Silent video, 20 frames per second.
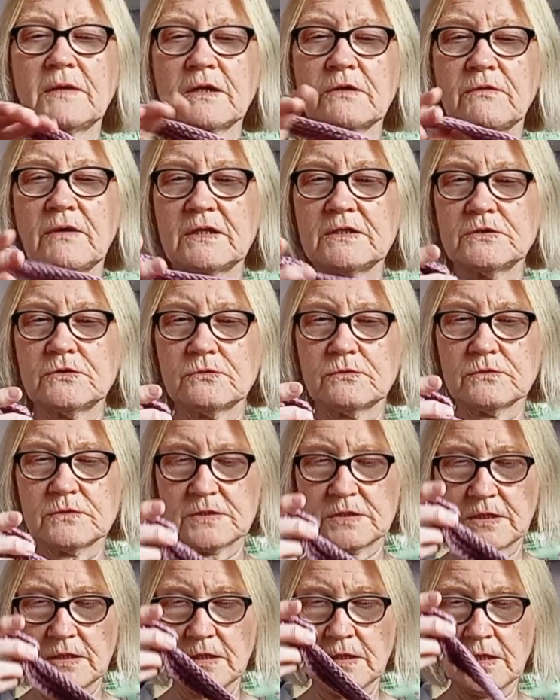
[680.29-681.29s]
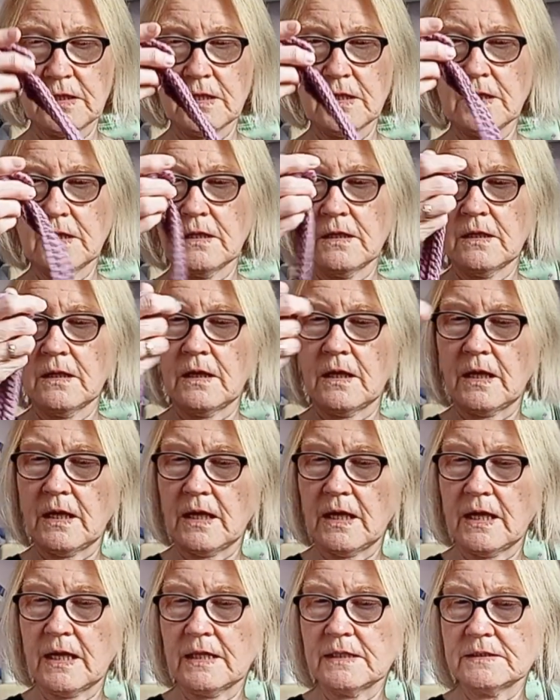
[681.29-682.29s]
granddaughter.
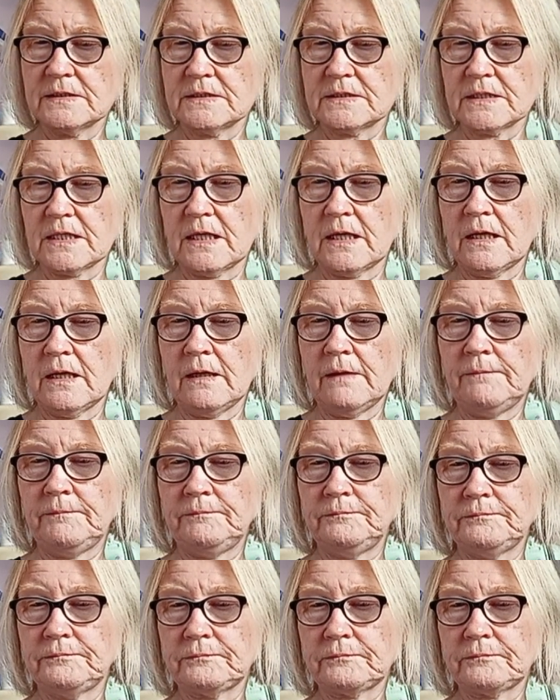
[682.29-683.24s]
And I